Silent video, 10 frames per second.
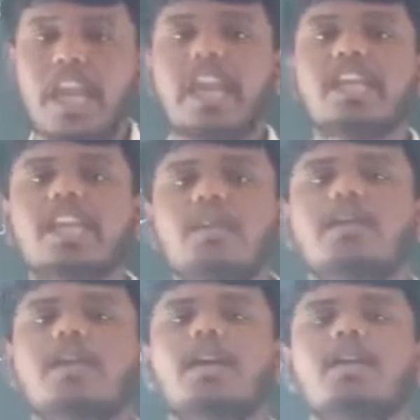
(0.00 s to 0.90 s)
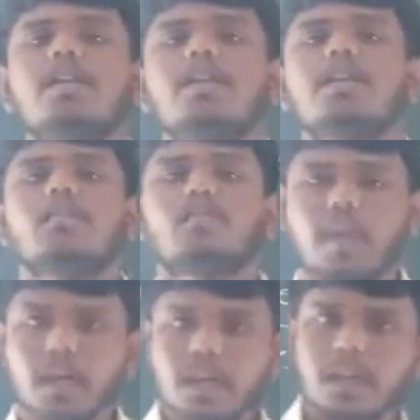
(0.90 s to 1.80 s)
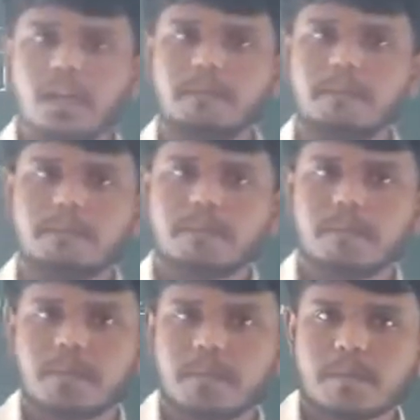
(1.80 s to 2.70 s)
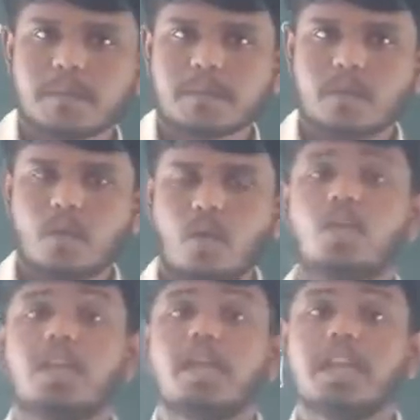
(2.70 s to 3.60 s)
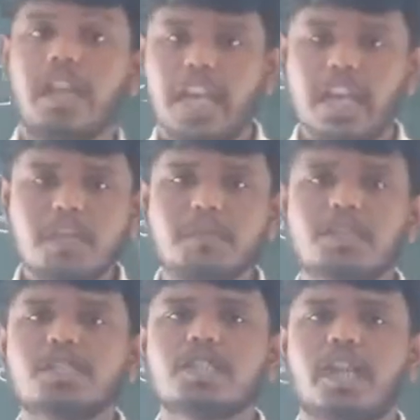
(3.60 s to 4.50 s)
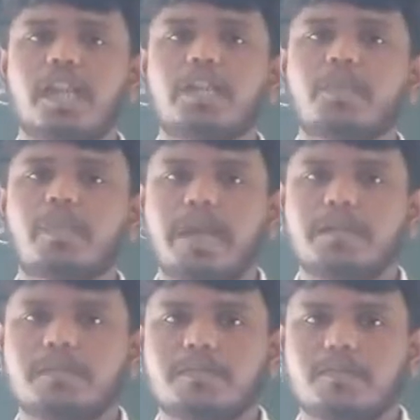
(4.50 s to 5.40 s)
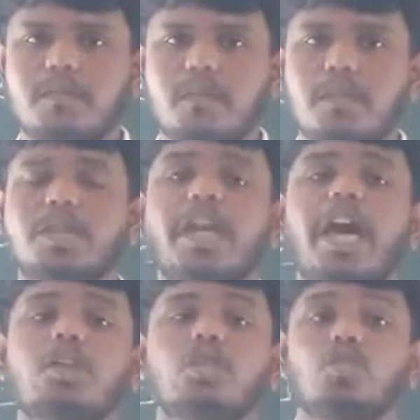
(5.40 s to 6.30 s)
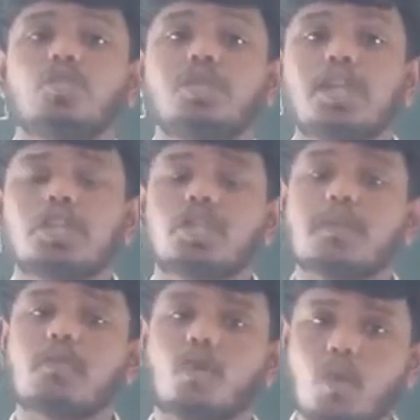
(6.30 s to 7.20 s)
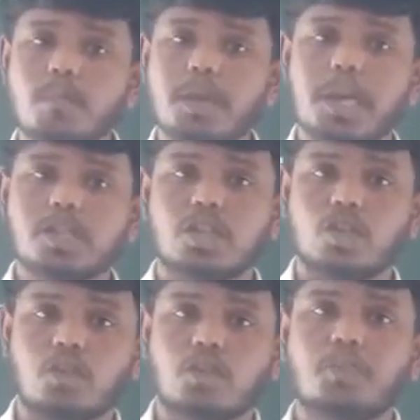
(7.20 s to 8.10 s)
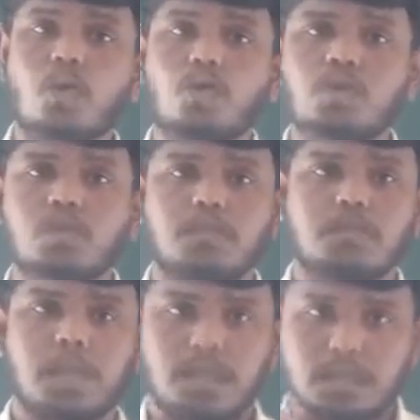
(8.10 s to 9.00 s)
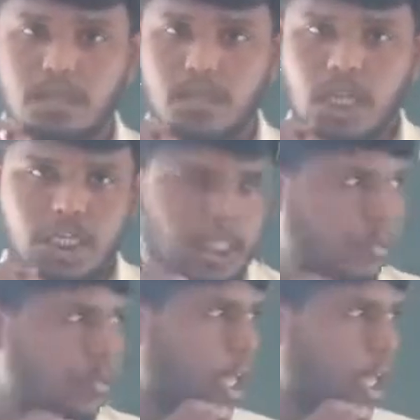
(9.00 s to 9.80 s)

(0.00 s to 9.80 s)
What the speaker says: any chemical factory or in any business enterprise, they are using some combination to produce some things. Say for